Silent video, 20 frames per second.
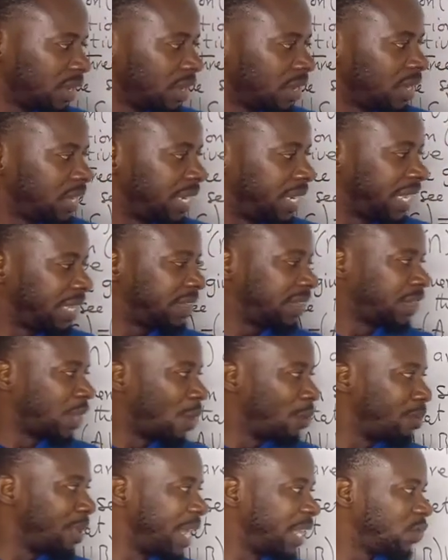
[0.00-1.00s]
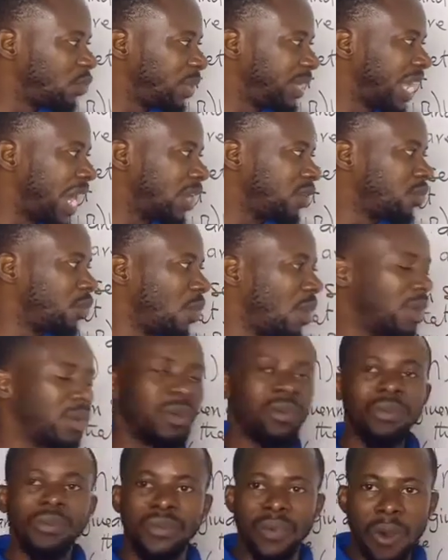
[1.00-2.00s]
these numbers without what?
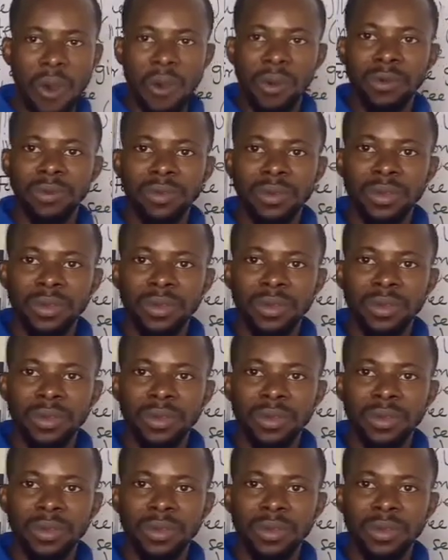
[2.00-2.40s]
4.